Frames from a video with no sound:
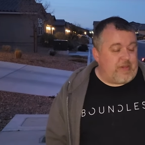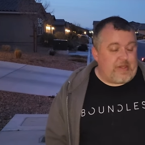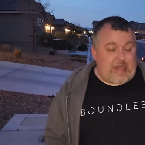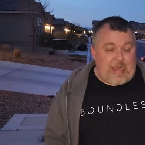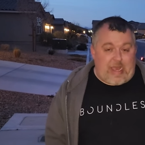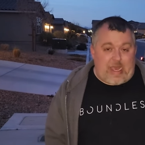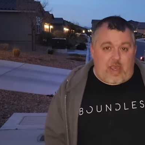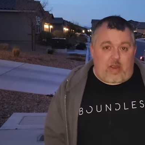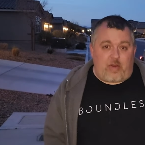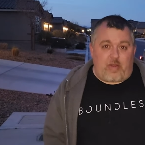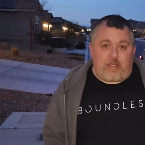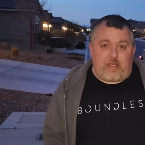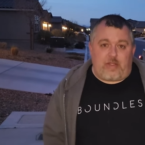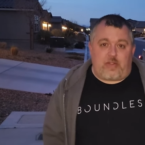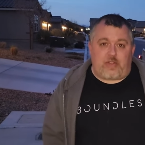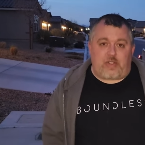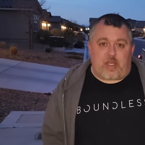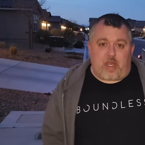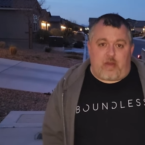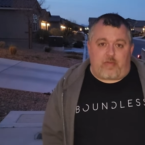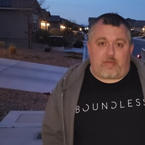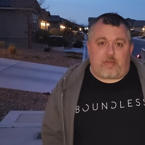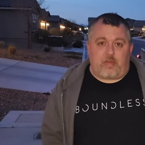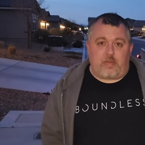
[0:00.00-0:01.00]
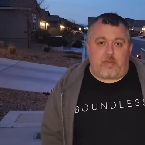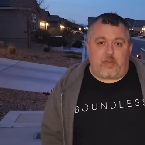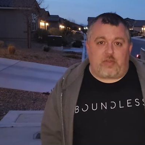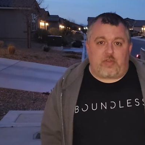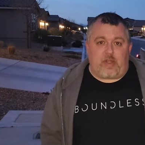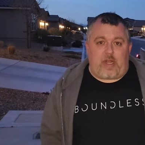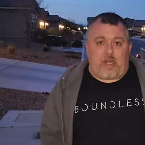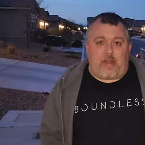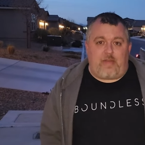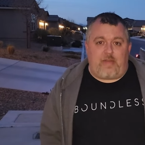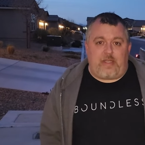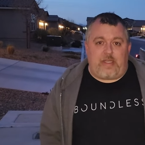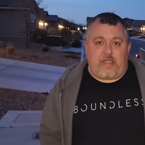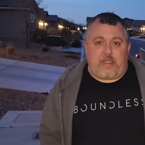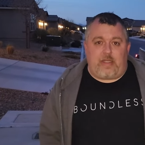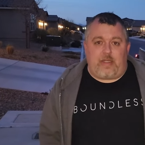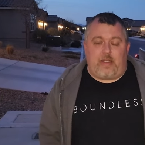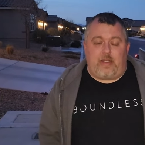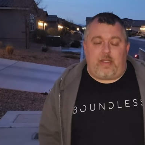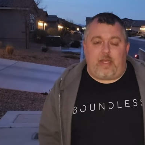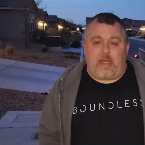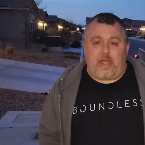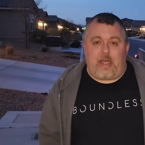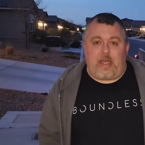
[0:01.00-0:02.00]
Now he's comfortable driving it
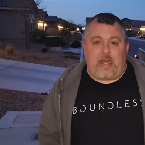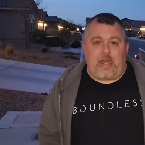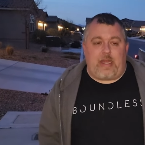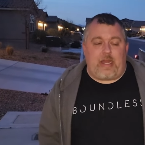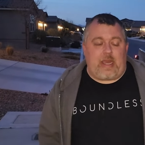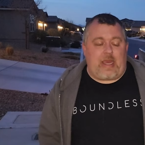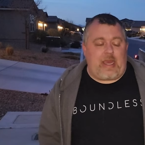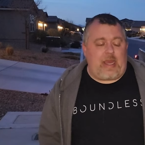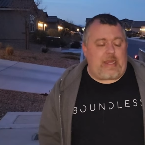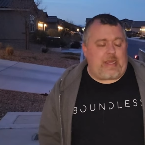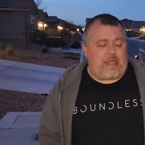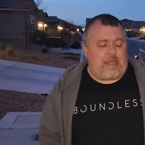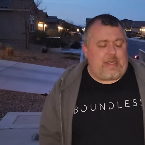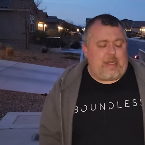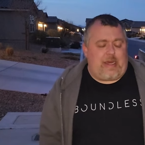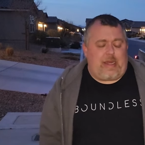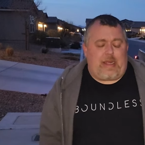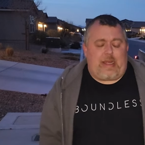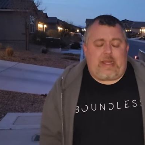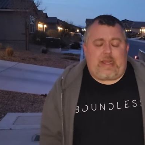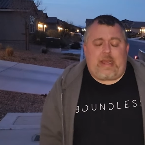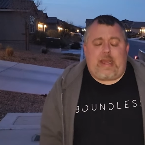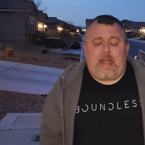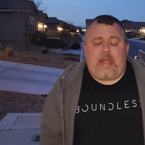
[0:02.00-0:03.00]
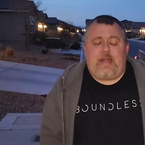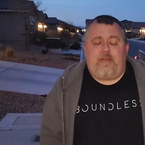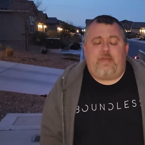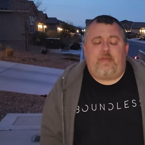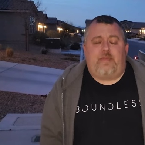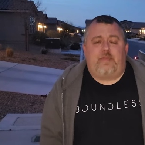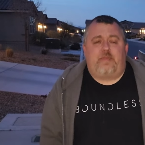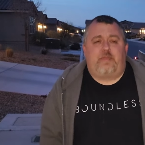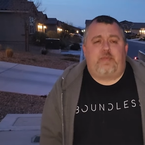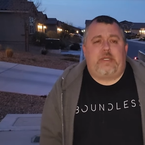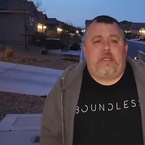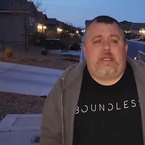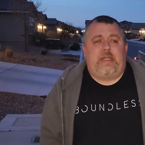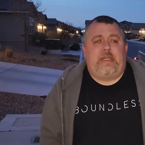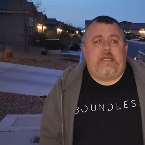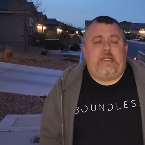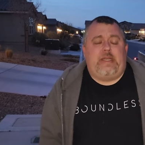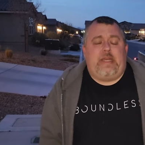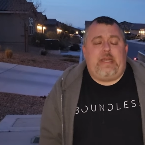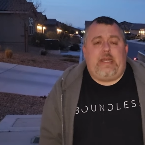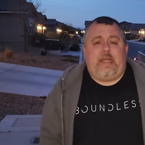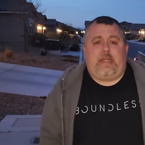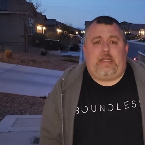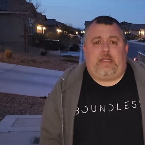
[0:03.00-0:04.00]
and I can't even
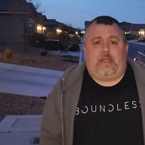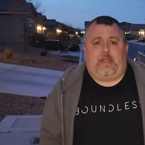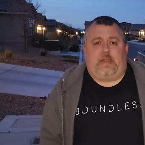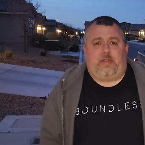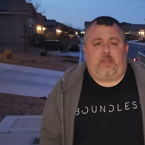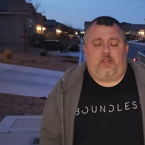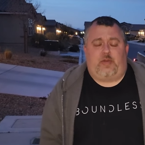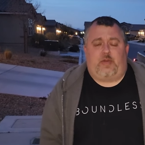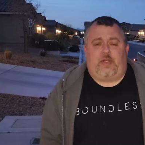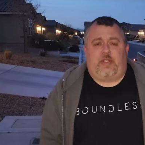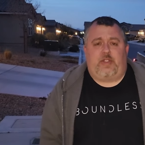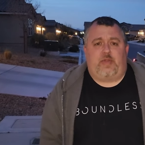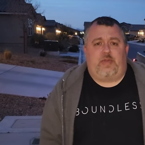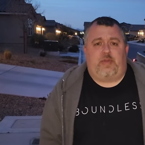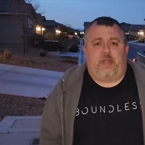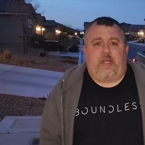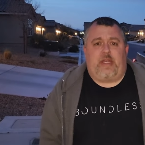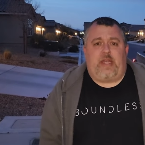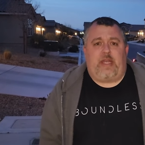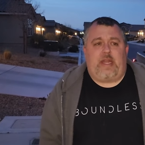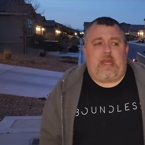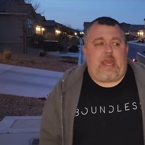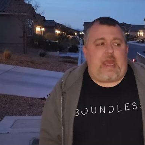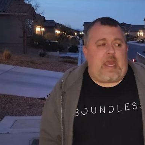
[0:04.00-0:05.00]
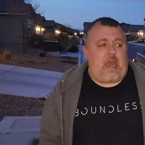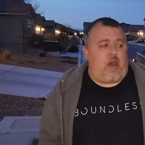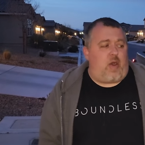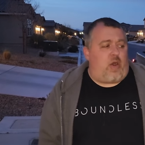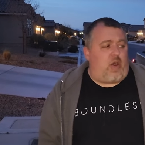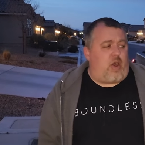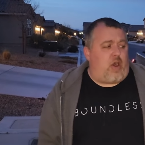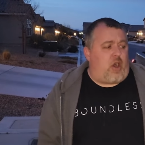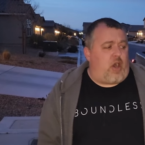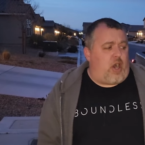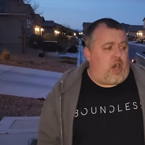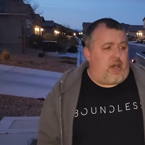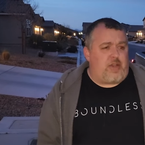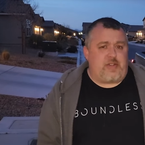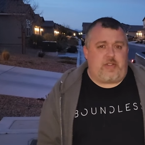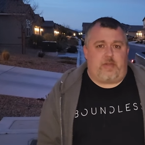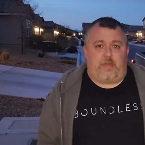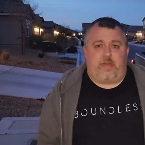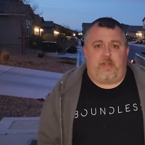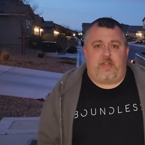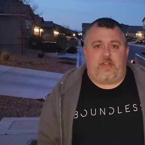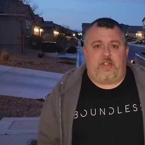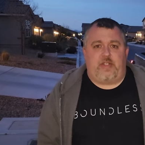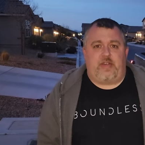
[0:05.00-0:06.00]
begin to explain how
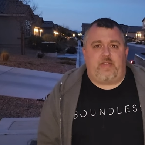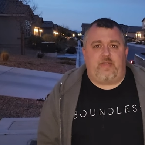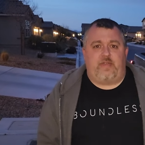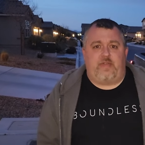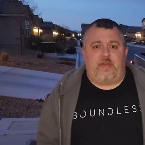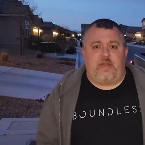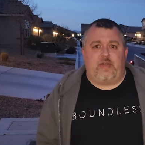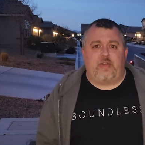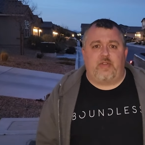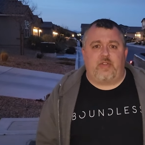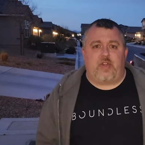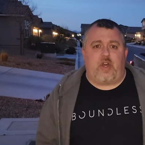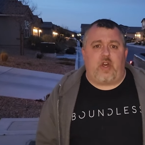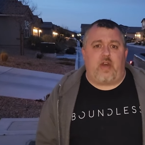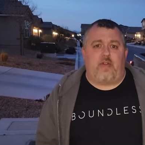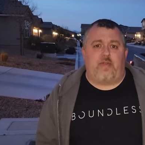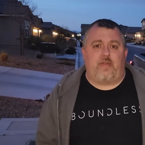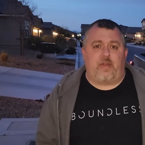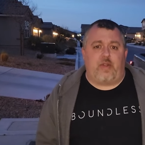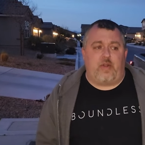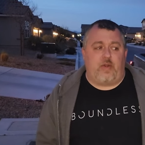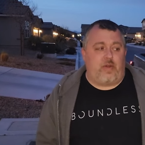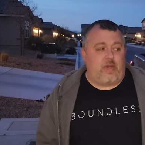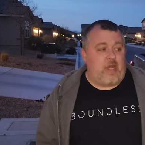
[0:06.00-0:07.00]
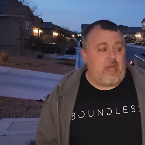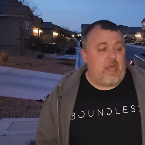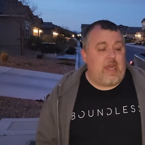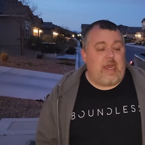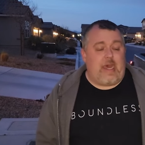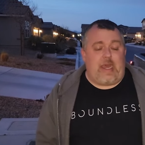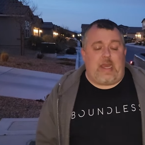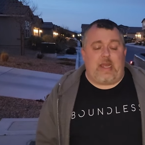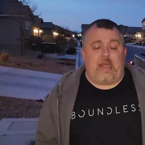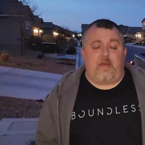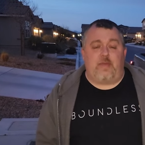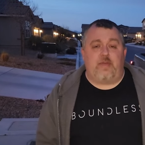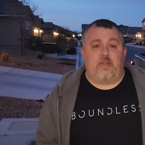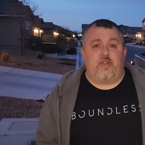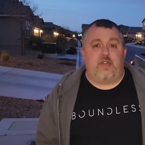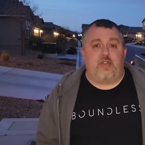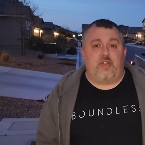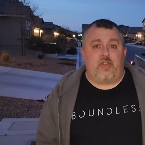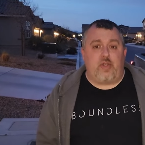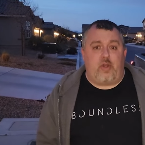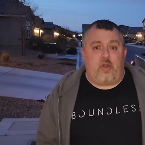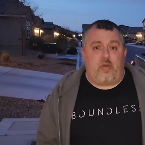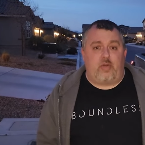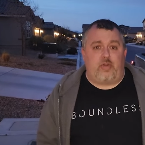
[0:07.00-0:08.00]
awesome this thing feels off-road. I am
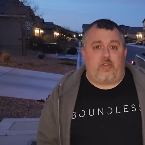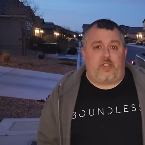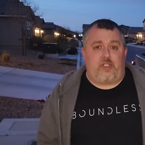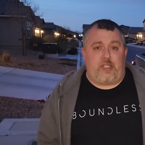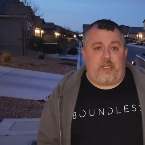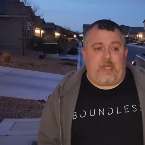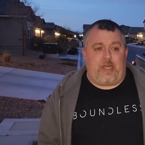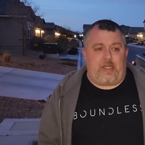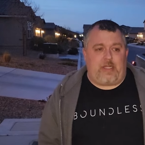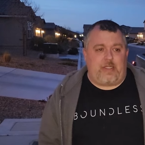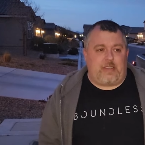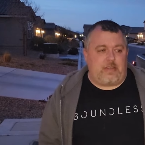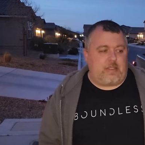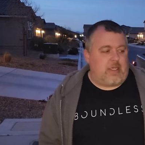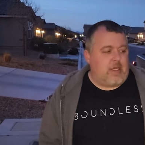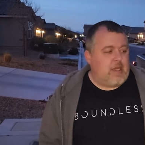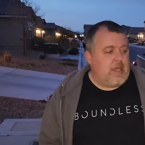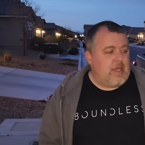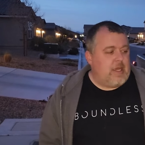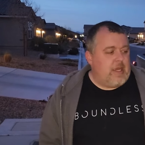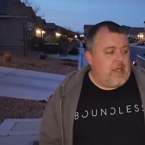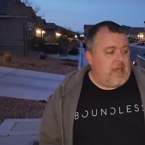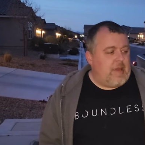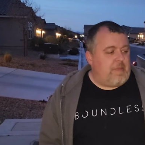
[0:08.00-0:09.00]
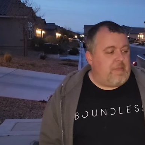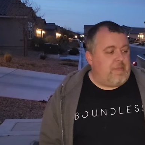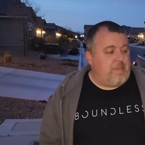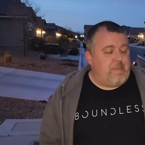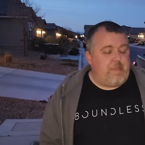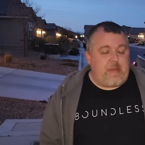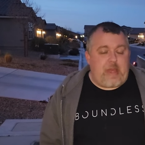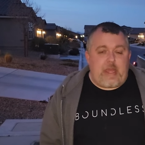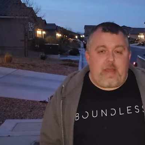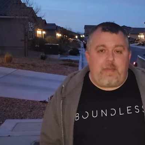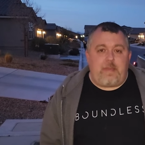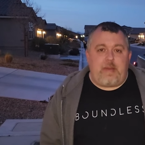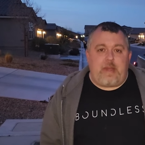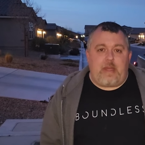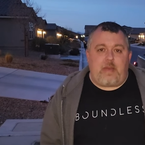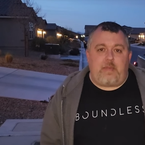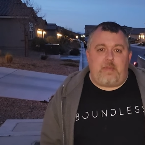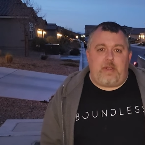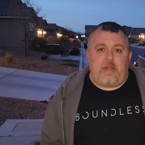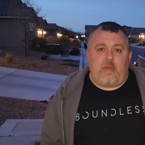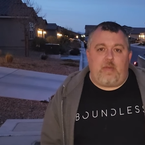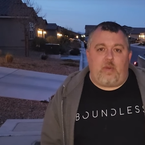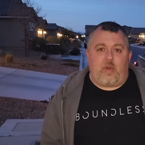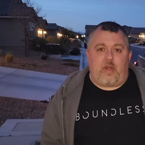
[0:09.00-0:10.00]
so jealous. It may make
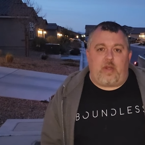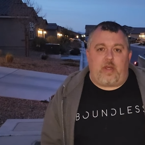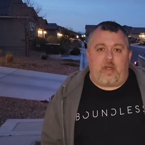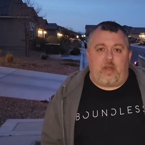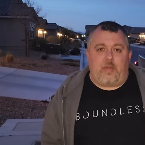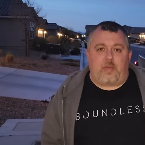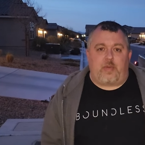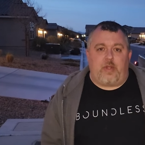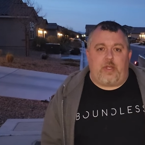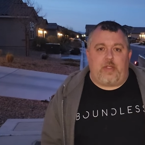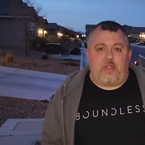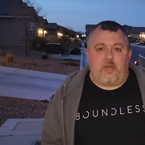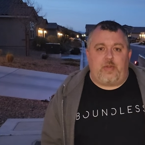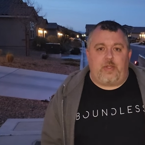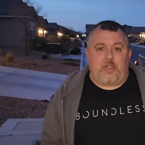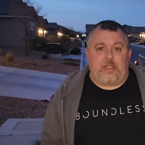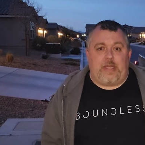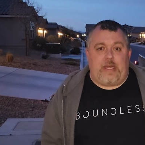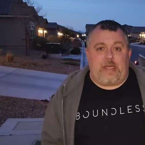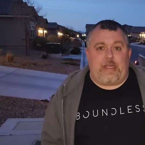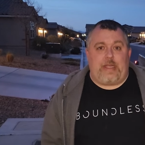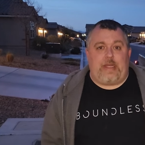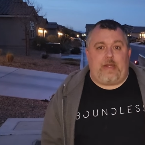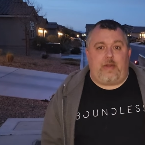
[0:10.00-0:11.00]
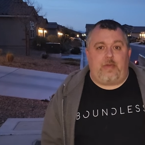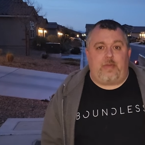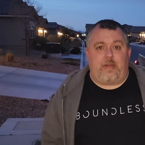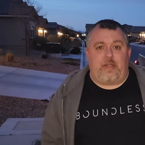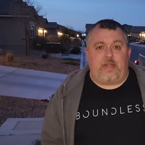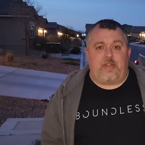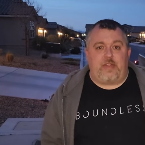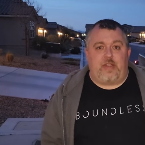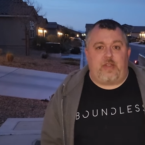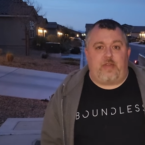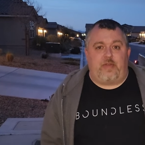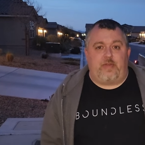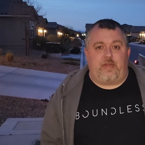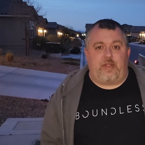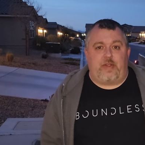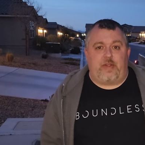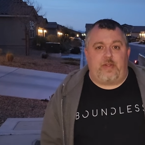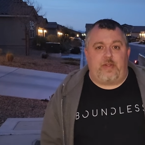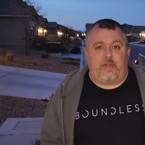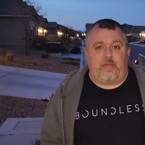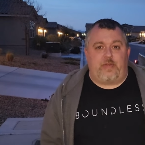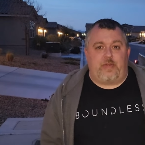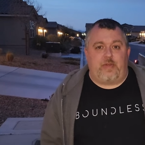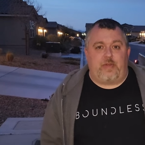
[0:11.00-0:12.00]
me want to upgrade to a Gladiator myself
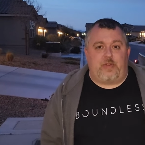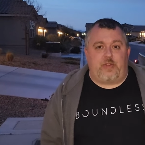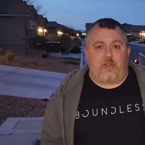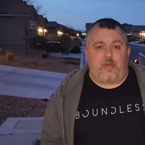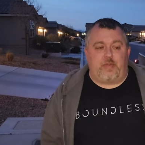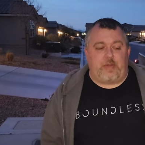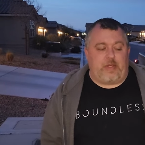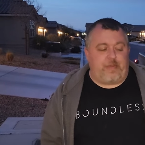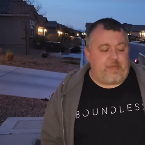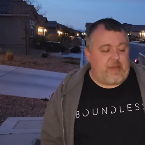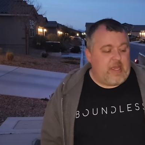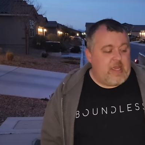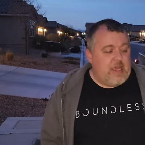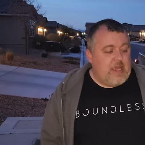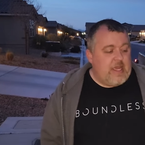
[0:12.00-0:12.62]
here in the future. But